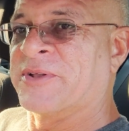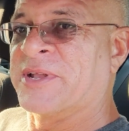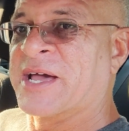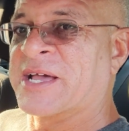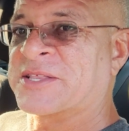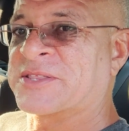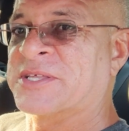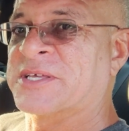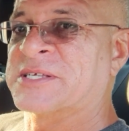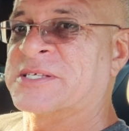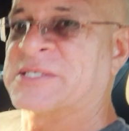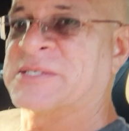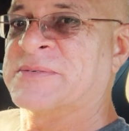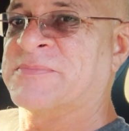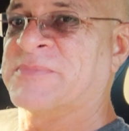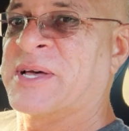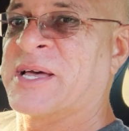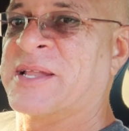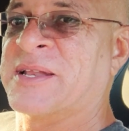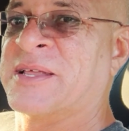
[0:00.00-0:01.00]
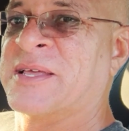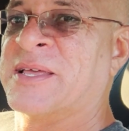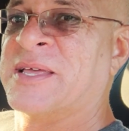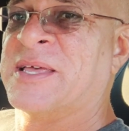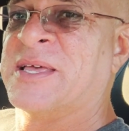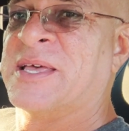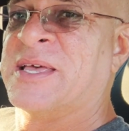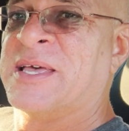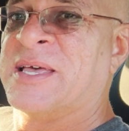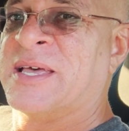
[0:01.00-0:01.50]
don't like this, but
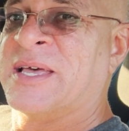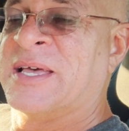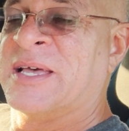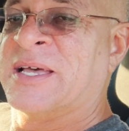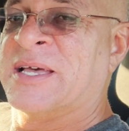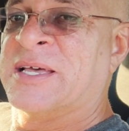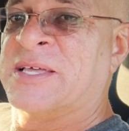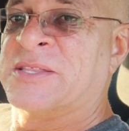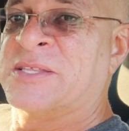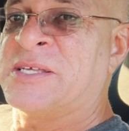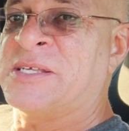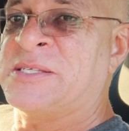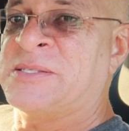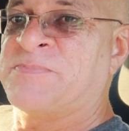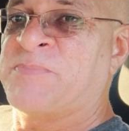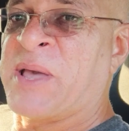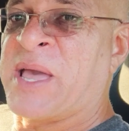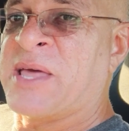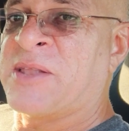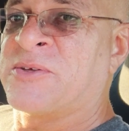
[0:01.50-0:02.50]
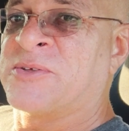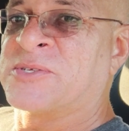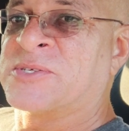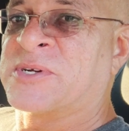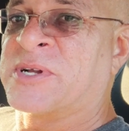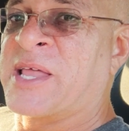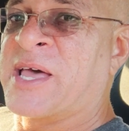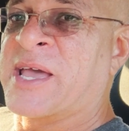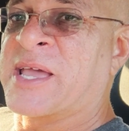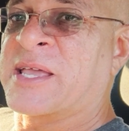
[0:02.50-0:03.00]
these panels
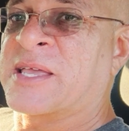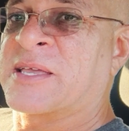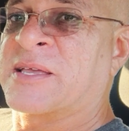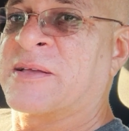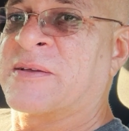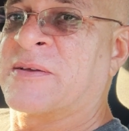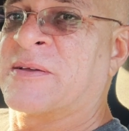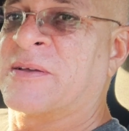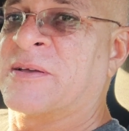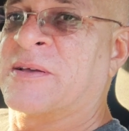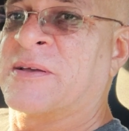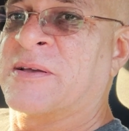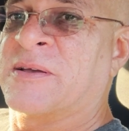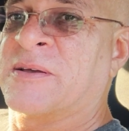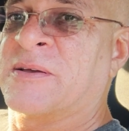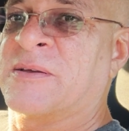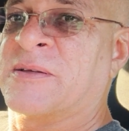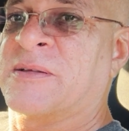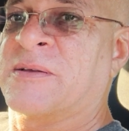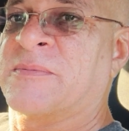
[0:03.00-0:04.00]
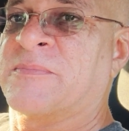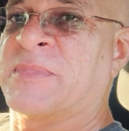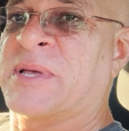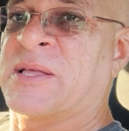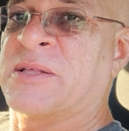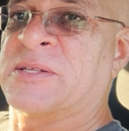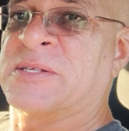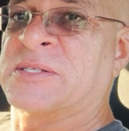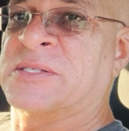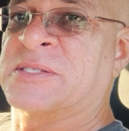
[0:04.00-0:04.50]
are like
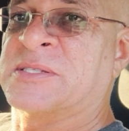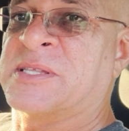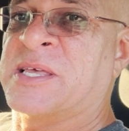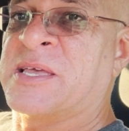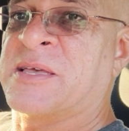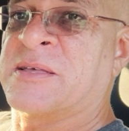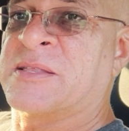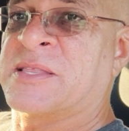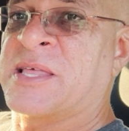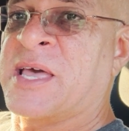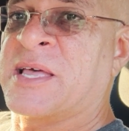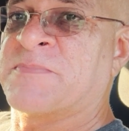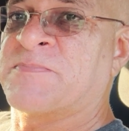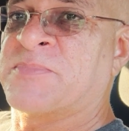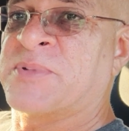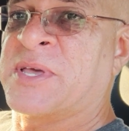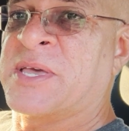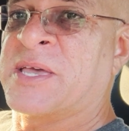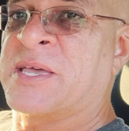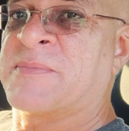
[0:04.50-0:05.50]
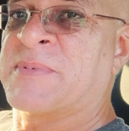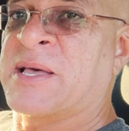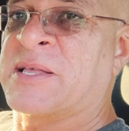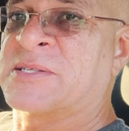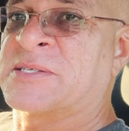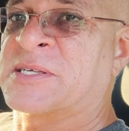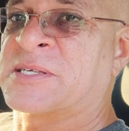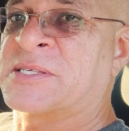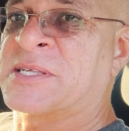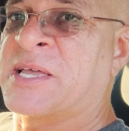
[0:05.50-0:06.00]
about that big,
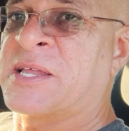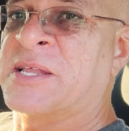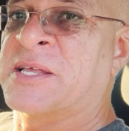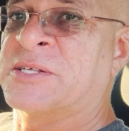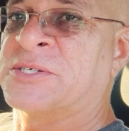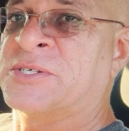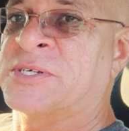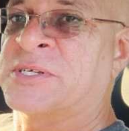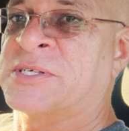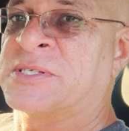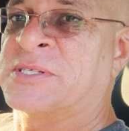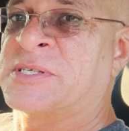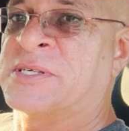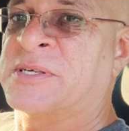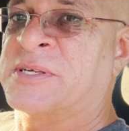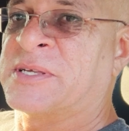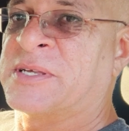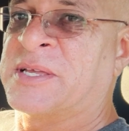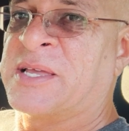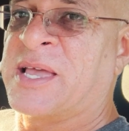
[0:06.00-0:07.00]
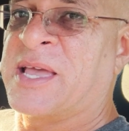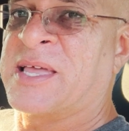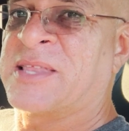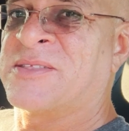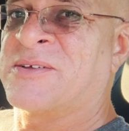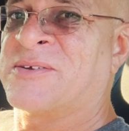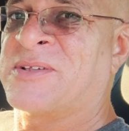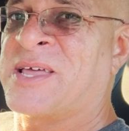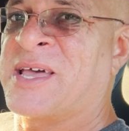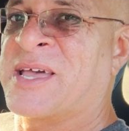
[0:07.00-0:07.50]
about 6-8 inches, and they're